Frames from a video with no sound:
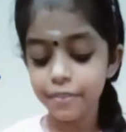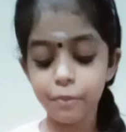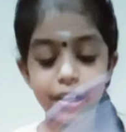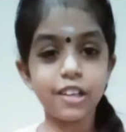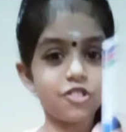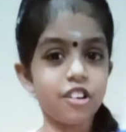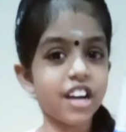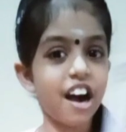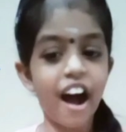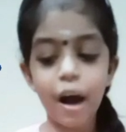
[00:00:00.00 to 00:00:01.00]
We can draw the
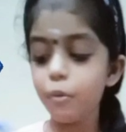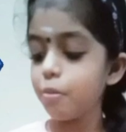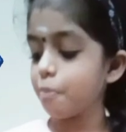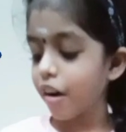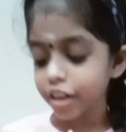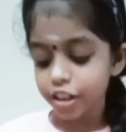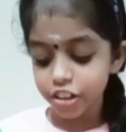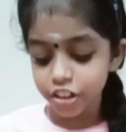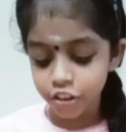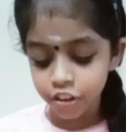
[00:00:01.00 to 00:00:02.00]
eye with
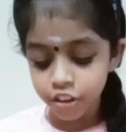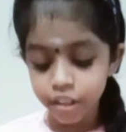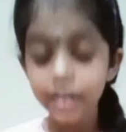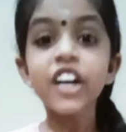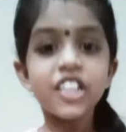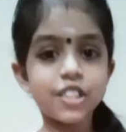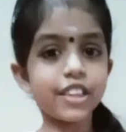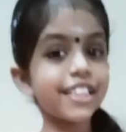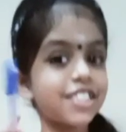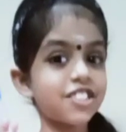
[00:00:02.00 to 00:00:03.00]
marker. So
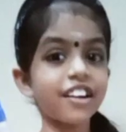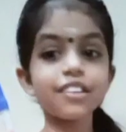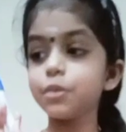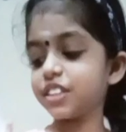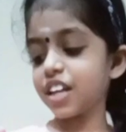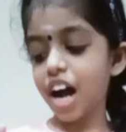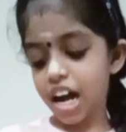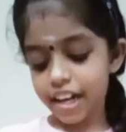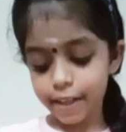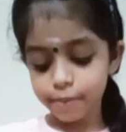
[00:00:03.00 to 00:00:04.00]
let's start with the
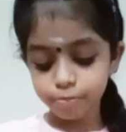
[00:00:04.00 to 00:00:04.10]
eye.